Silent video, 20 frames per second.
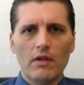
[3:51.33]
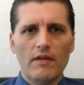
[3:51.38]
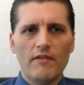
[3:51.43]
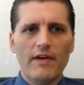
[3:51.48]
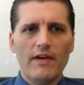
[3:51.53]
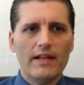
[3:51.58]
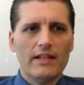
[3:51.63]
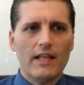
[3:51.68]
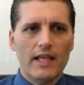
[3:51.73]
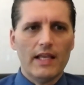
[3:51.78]
In
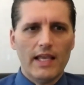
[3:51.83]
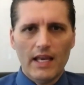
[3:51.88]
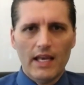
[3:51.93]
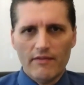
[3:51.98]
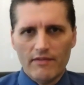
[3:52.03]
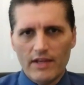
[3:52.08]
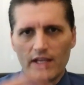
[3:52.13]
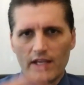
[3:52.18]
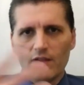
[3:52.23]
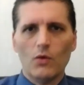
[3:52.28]
fact, I can't
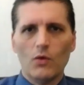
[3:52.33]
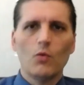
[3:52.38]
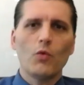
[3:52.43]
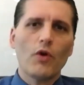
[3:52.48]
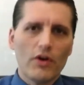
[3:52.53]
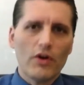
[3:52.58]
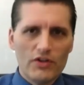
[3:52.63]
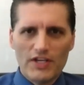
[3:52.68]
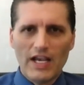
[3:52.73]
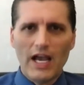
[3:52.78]
even get the
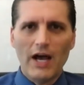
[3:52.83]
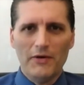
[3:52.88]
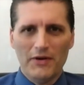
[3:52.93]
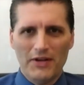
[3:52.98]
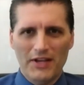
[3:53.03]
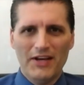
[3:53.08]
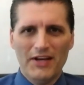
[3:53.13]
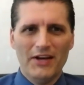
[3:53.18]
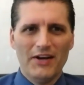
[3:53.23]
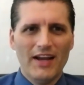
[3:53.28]
words out
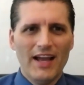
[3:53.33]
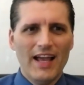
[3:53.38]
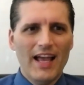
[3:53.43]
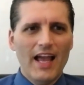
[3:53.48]
here.